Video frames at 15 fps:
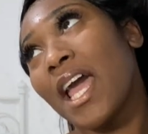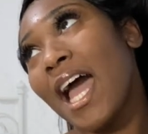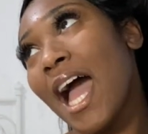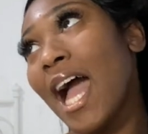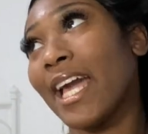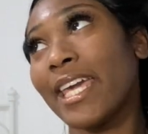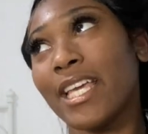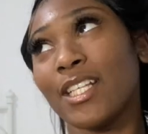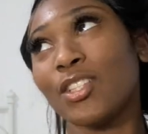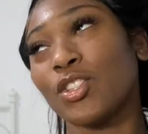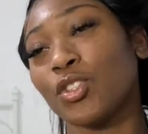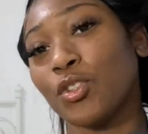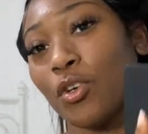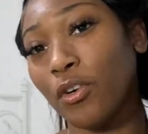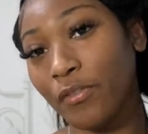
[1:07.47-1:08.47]
ackee and
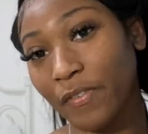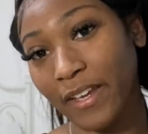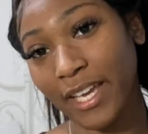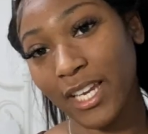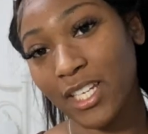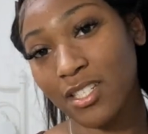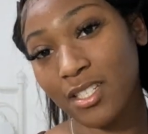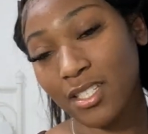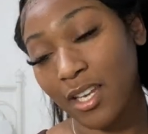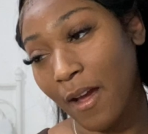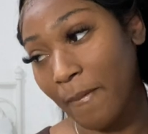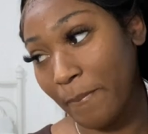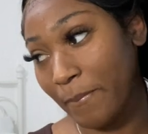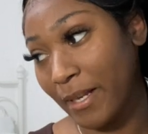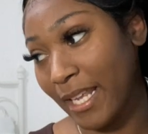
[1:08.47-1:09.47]
saltfish,
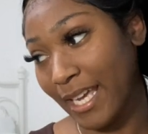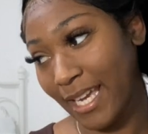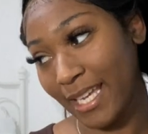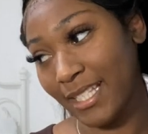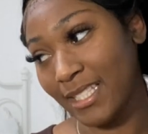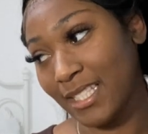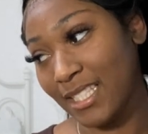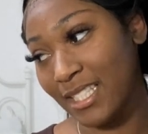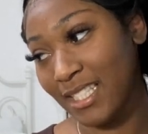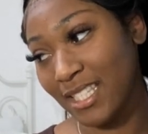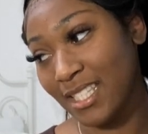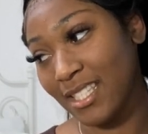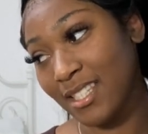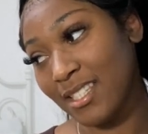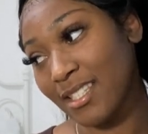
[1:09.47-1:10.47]
dumplings,